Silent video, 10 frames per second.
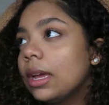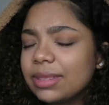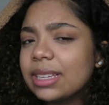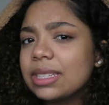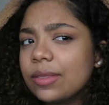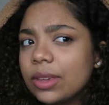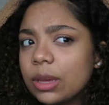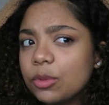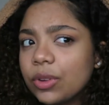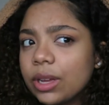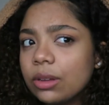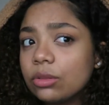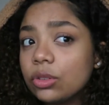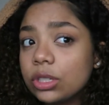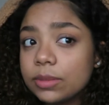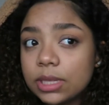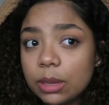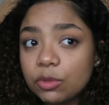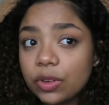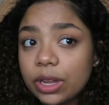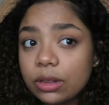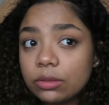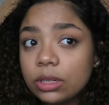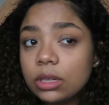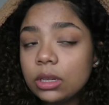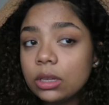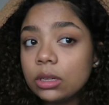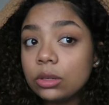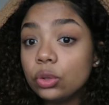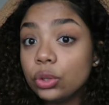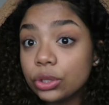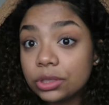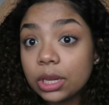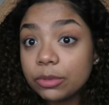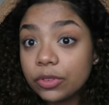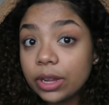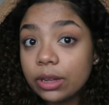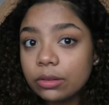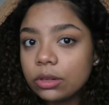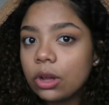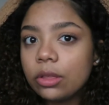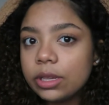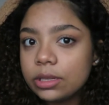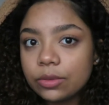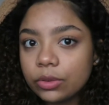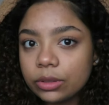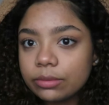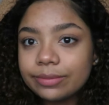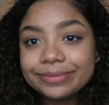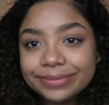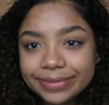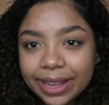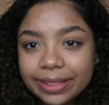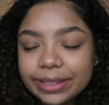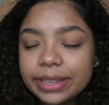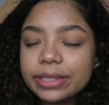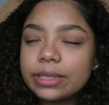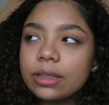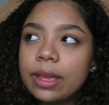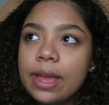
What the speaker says: Thanksgiving came around, Christmas came around, New Year's came around, all these different holidays.